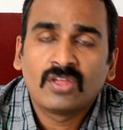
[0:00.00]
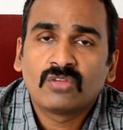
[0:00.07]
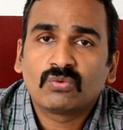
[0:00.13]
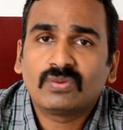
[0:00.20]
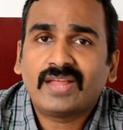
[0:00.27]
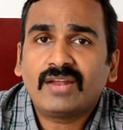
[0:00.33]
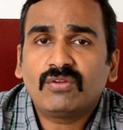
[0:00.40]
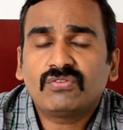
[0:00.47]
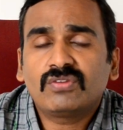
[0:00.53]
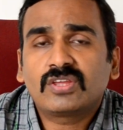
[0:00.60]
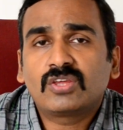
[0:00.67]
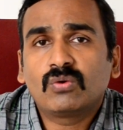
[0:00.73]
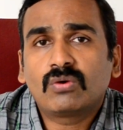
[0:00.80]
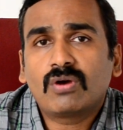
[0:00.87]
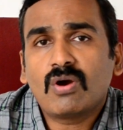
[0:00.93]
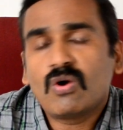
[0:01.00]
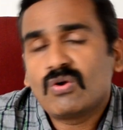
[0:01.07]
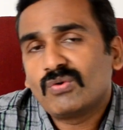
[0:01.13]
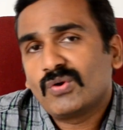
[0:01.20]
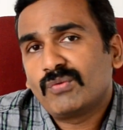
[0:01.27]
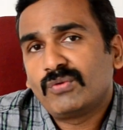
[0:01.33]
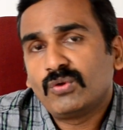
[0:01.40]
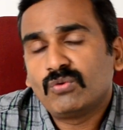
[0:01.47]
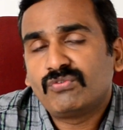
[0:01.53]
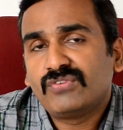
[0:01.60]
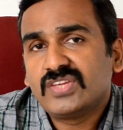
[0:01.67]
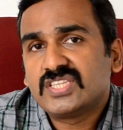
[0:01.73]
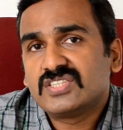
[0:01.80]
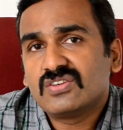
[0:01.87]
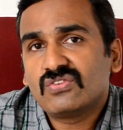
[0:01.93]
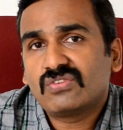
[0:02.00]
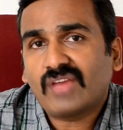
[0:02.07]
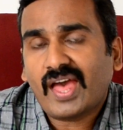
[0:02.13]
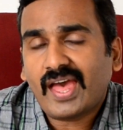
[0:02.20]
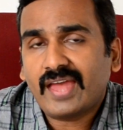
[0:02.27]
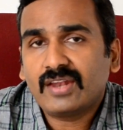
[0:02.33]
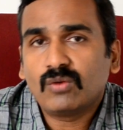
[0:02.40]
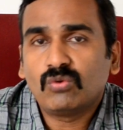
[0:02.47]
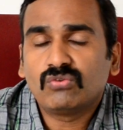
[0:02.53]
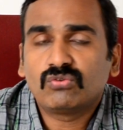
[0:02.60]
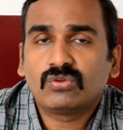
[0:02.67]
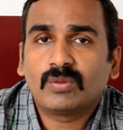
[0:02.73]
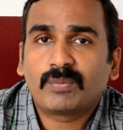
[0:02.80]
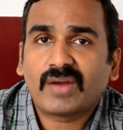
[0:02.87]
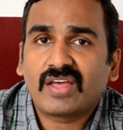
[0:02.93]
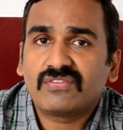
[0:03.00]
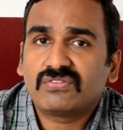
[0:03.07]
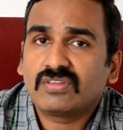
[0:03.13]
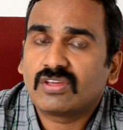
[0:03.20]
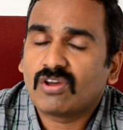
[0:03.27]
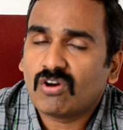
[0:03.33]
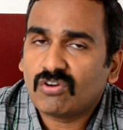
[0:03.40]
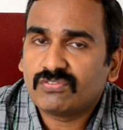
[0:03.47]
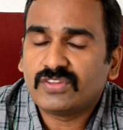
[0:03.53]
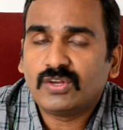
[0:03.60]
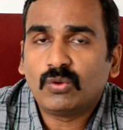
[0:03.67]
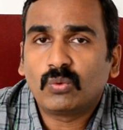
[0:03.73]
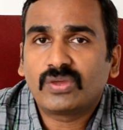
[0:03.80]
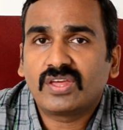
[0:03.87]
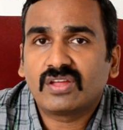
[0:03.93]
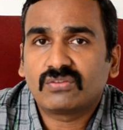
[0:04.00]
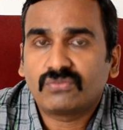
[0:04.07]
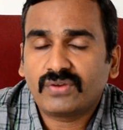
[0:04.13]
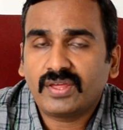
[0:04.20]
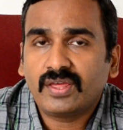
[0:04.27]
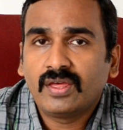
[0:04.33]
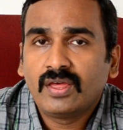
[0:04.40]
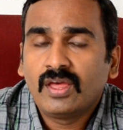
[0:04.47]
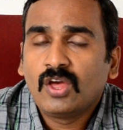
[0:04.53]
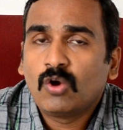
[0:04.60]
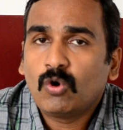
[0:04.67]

So that was a quick overview, features and also the pricing of the Nokia 3.